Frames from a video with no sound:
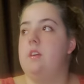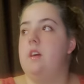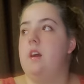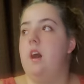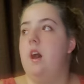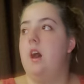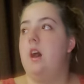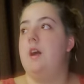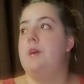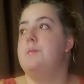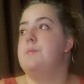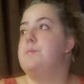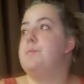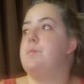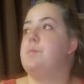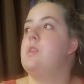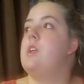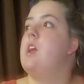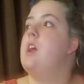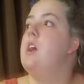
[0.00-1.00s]
Um,
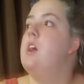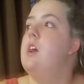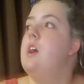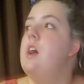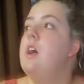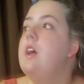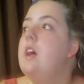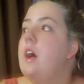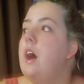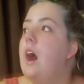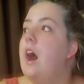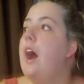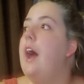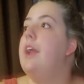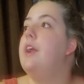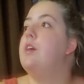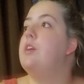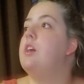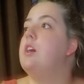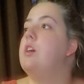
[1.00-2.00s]
I
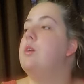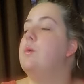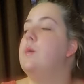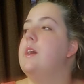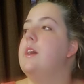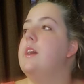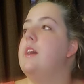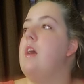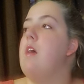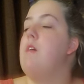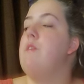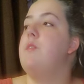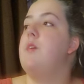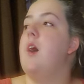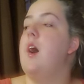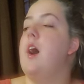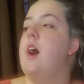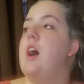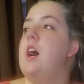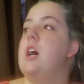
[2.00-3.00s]
don't know if
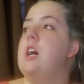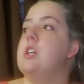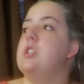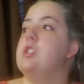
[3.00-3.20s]
uh,